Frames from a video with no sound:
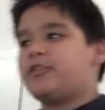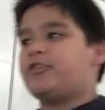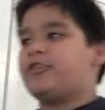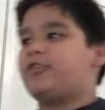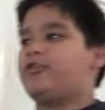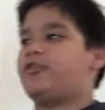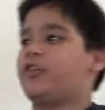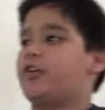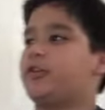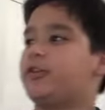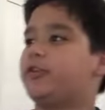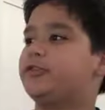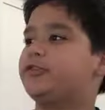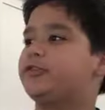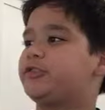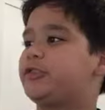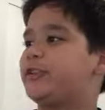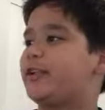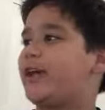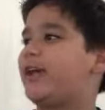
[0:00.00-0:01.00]
For
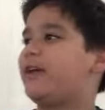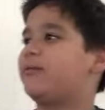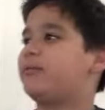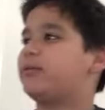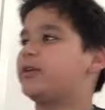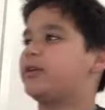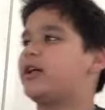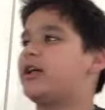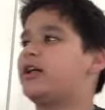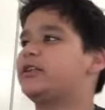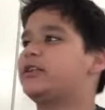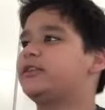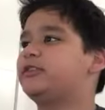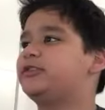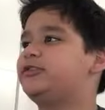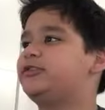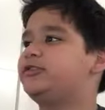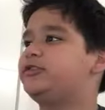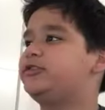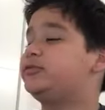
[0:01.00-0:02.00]
news today, we're not
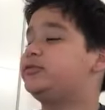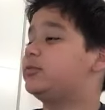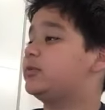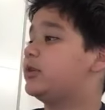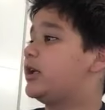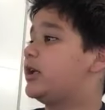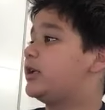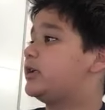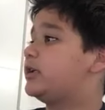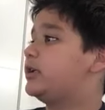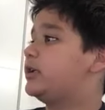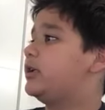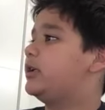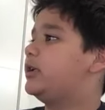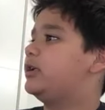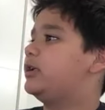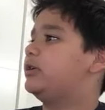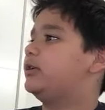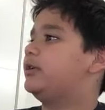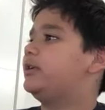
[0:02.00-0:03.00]

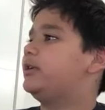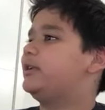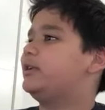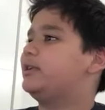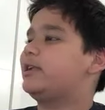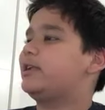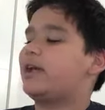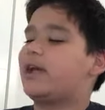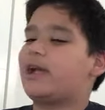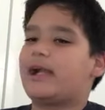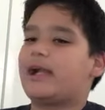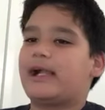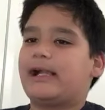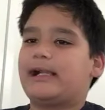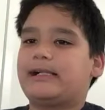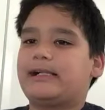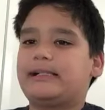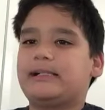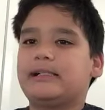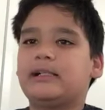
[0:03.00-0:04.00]
gonna lead
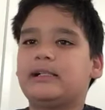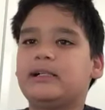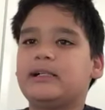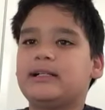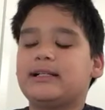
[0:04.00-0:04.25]
a